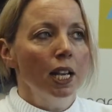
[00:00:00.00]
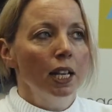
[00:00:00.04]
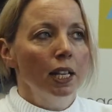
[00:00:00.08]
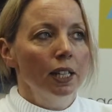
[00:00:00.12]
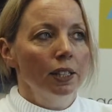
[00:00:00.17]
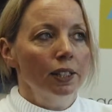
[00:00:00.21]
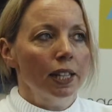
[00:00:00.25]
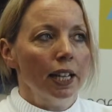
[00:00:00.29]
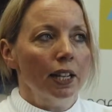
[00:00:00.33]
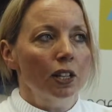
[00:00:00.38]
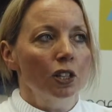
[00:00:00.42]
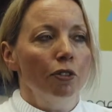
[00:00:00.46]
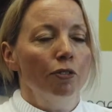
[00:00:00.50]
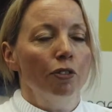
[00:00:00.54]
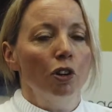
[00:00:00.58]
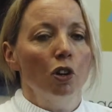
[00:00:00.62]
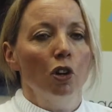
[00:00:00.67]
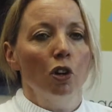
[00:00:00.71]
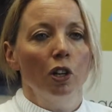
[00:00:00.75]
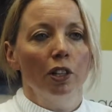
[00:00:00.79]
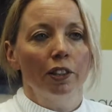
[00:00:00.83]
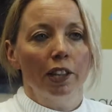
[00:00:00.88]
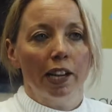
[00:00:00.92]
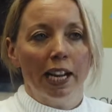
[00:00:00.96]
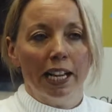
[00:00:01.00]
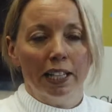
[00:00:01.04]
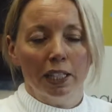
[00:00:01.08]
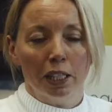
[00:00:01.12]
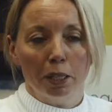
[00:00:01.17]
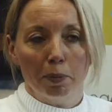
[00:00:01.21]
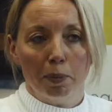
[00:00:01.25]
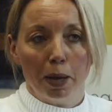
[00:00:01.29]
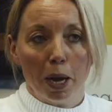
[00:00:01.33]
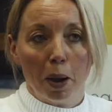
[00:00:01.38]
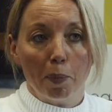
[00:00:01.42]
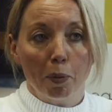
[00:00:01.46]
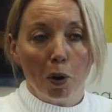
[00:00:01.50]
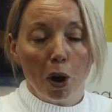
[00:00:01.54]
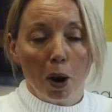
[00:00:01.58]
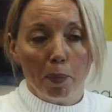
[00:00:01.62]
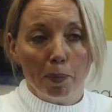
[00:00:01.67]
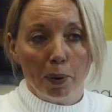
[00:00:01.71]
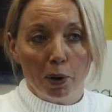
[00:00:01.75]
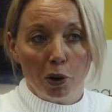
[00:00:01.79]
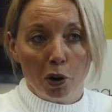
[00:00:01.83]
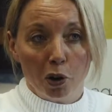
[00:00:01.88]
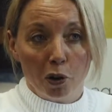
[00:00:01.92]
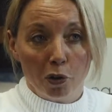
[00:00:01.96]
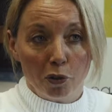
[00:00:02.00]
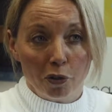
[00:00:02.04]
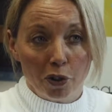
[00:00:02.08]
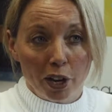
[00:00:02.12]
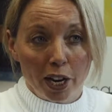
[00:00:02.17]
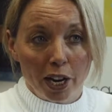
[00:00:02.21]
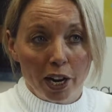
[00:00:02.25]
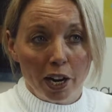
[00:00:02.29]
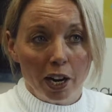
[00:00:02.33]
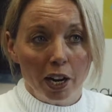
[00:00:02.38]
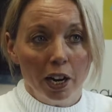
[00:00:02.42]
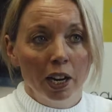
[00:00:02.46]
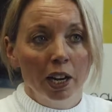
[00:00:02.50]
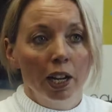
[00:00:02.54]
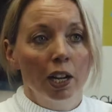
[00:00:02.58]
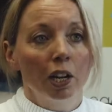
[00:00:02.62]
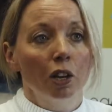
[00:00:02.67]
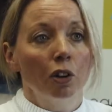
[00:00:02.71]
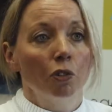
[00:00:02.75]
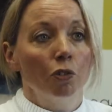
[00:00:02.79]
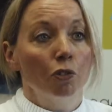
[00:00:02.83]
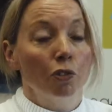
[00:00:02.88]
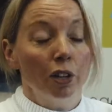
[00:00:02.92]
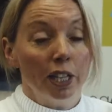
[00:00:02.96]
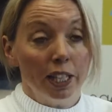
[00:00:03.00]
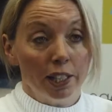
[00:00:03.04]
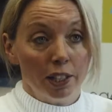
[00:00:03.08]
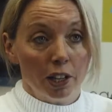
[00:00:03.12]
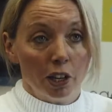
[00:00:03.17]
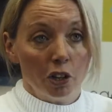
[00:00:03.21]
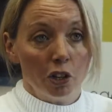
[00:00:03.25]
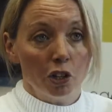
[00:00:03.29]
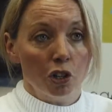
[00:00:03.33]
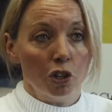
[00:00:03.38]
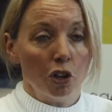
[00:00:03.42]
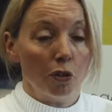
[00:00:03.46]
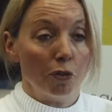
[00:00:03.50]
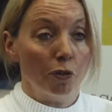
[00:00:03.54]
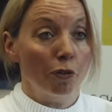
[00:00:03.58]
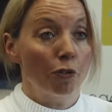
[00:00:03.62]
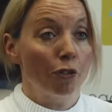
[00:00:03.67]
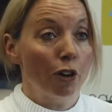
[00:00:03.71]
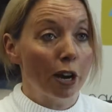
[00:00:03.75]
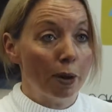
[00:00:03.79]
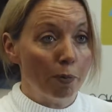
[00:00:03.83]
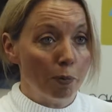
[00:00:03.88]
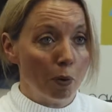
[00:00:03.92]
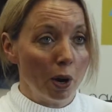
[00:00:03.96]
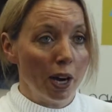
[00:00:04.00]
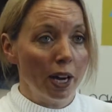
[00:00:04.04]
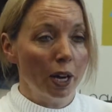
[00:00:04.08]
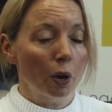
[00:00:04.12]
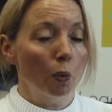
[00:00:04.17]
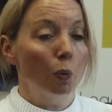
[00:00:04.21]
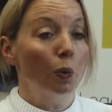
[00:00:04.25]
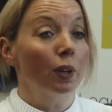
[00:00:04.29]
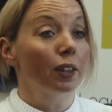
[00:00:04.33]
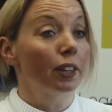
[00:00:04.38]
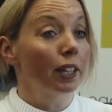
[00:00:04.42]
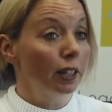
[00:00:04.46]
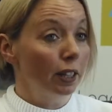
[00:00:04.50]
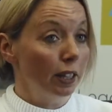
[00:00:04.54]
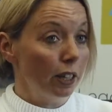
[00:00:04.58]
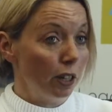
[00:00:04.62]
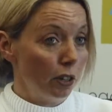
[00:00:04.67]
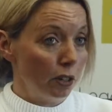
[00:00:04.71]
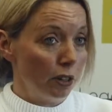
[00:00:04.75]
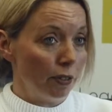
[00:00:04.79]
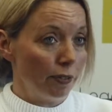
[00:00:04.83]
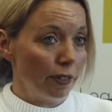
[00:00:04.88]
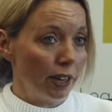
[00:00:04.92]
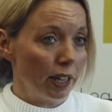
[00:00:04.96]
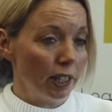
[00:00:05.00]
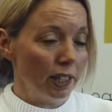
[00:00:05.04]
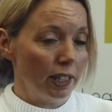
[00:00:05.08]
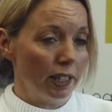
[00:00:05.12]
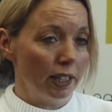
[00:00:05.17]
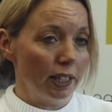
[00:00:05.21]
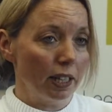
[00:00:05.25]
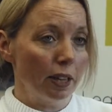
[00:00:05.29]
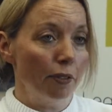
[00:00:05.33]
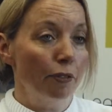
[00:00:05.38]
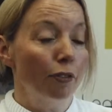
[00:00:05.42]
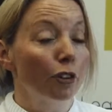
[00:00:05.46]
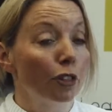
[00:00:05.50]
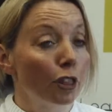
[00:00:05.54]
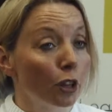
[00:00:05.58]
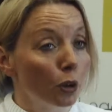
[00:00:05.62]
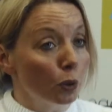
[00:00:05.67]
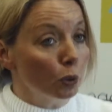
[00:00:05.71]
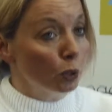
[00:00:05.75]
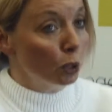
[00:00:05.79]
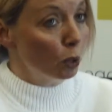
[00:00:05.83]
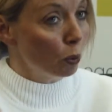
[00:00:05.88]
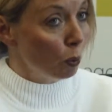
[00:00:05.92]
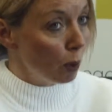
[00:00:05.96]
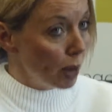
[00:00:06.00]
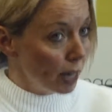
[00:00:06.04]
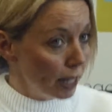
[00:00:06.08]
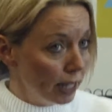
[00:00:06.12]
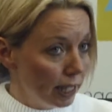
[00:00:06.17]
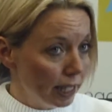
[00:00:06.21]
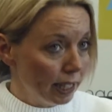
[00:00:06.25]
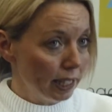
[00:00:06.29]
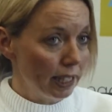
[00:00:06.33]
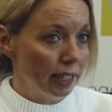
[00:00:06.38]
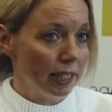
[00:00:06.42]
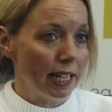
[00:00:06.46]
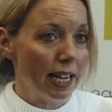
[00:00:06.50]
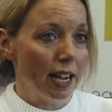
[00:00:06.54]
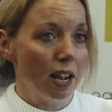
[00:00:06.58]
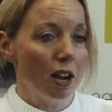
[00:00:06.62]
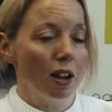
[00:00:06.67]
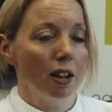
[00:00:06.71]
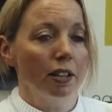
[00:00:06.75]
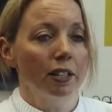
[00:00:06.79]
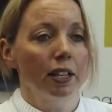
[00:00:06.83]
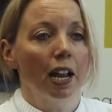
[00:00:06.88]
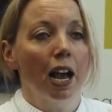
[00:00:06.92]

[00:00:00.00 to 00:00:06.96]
Second of all, there has to be a proper career researcher framework within the university for those who want to stay on,